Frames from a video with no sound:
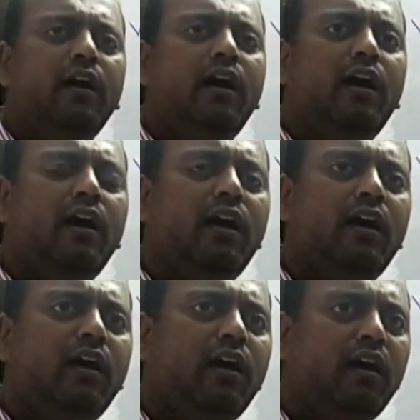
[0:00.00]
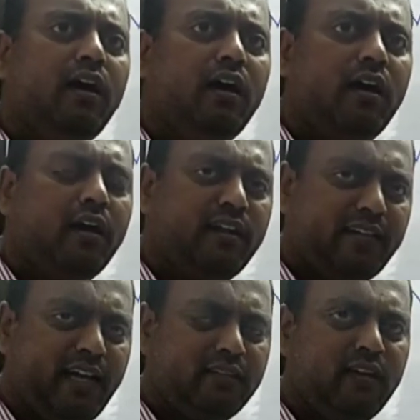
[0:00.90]

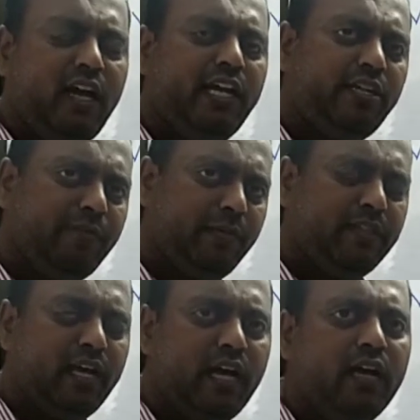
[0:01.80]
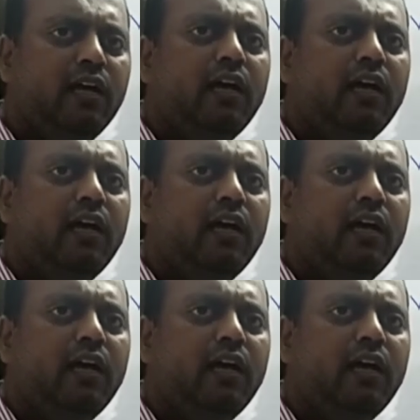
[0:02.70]
Ratha Yatra, it may be the